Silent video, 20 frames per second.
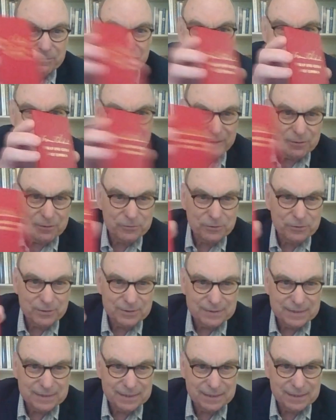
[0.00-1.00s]
I don't know if you can
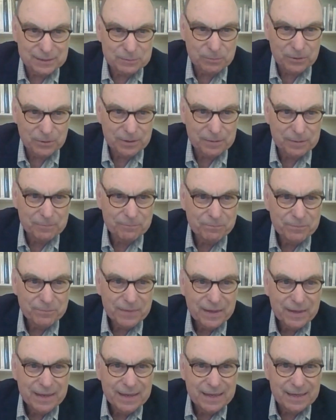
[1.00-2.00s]
see this
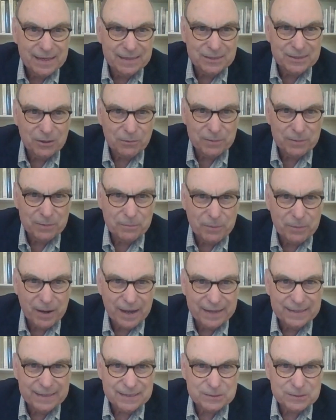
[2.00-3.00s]

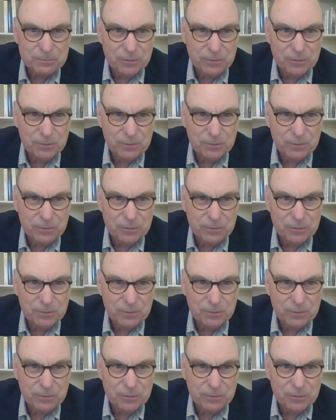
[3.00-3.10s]
book.